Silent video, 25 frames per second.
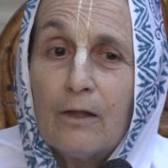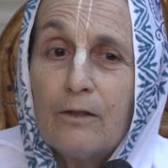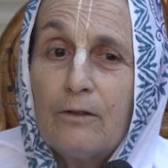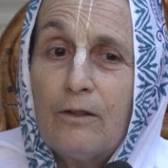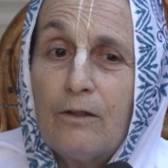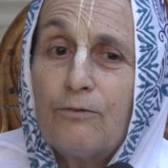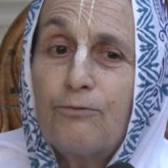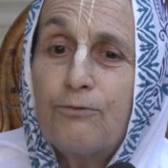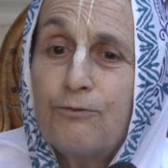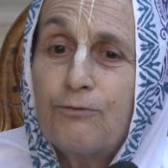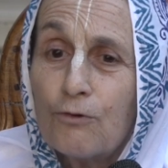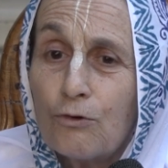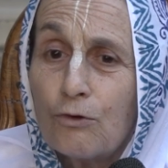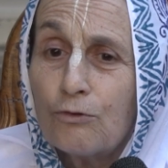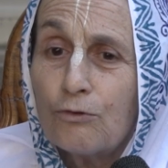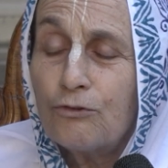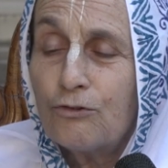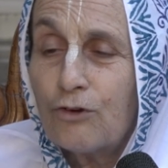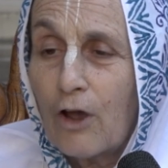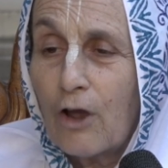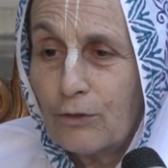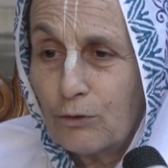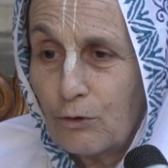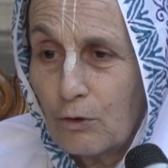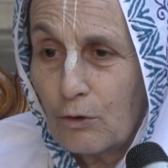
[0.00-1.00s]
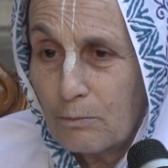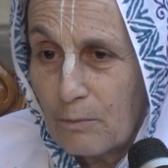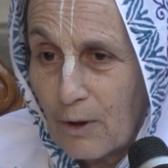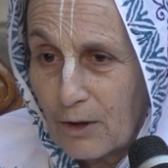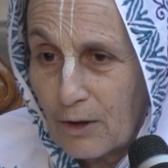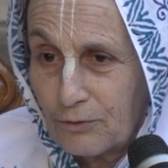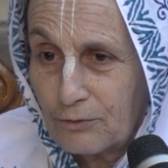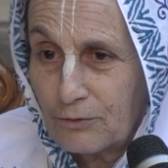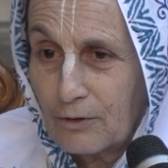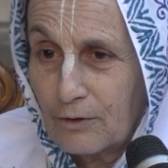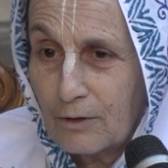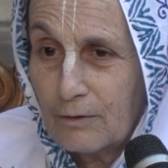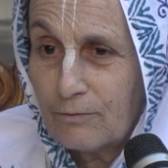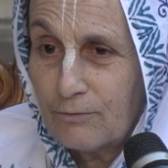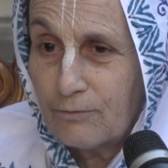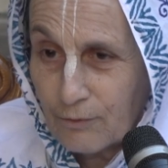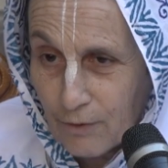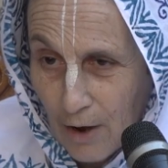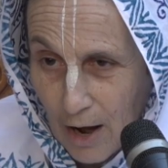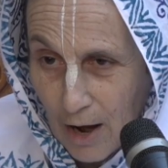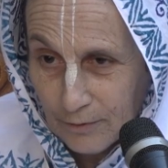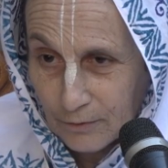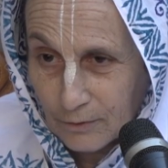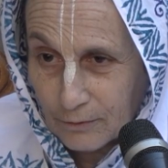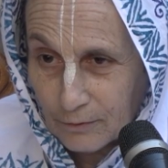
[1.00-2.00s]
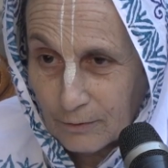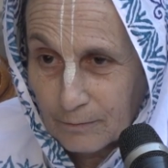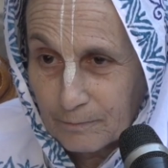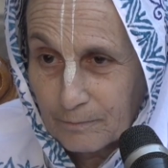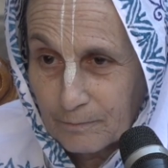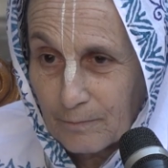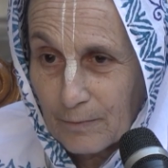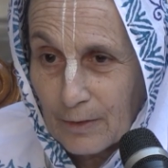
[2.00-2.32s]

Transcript: the full Chaturmasa Vrat.